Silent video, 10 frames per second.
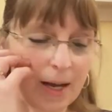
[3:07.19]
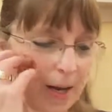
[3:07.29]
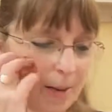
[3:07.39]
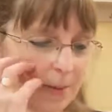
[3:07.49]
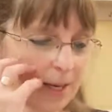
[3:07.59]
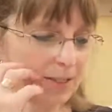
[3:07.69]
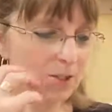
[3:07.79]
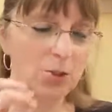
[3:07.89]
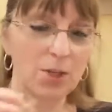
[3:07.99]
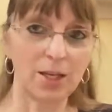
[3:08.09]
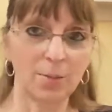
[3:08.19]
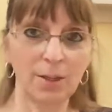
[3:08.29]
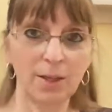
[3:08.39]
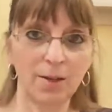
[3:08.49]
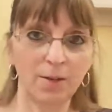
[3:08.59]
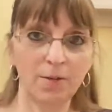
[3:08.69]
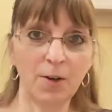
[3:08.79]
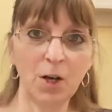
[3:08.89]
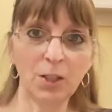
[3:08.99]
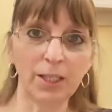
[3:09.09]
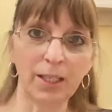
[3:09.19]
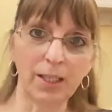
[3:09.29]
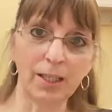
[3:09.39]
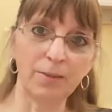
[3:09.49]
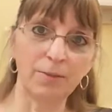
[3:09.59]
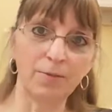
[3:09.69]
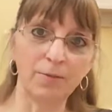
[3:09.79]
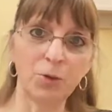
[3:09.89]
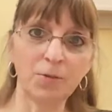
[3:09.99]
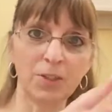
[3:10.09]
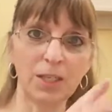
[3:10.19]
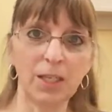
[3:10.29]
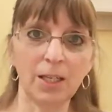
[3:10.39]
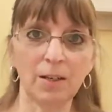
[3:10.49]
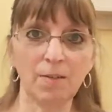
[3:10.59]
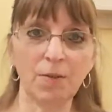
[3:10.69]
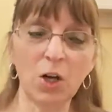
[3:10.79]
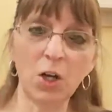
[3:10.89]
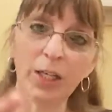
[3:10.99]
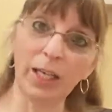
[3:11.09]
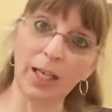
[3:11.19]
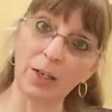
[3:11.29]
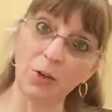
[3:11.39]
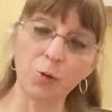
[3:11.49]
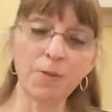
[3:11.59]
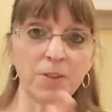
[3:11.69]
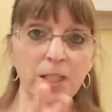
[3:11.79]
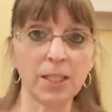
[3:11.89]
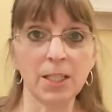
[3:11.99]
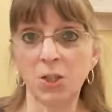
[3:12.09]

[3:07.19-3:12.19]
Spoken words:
And so they can be falling and drifting and falling and drifting.